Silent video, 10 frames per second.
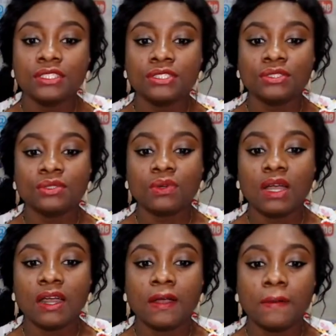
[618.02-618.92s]

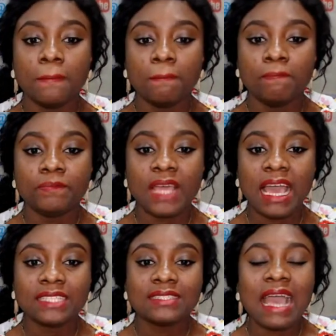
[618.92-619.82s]

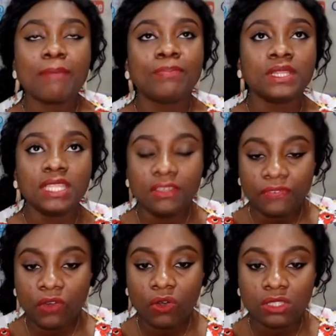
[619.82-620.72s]
I
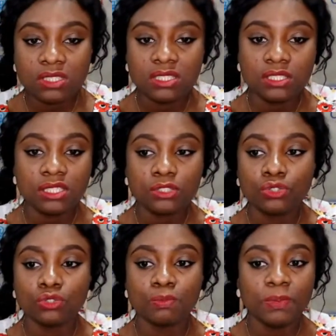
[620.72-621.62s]
believe courtesy
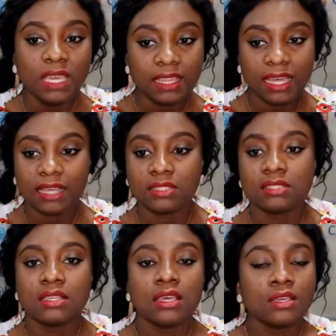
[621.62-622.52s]
should be
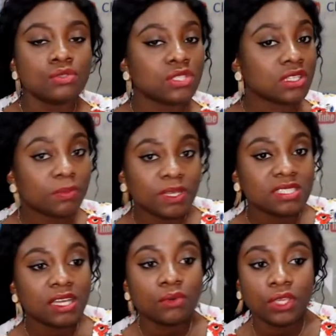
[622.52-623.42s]
that you tell the
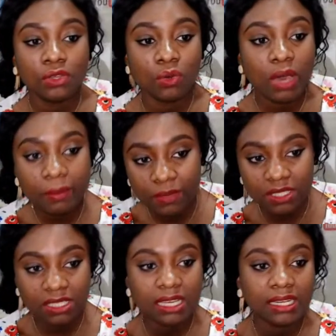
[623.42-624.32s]
person that, okay, you're quite
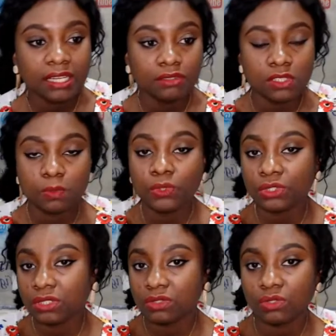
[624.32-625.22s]
busy, can I
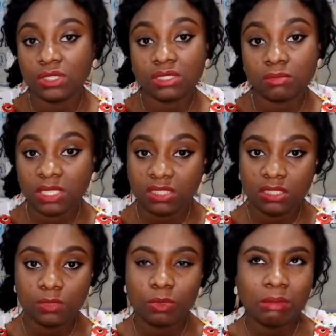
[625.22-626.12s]
respond to this
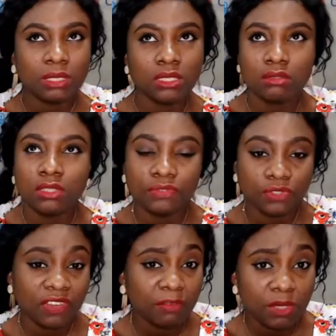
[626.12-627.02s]
message probably in
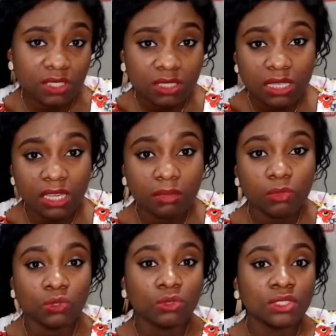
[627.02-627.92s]
45 minutes
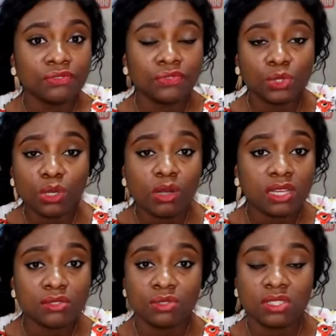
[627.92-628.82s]
time, or in 4
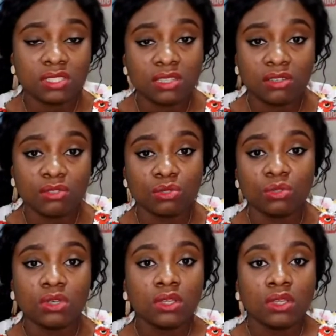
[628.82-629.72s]
hours or 6 hours,
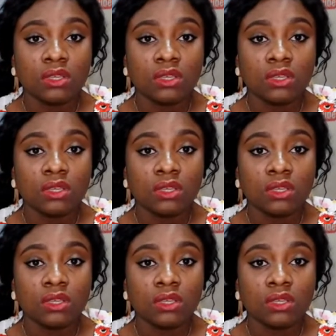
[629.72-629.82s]
or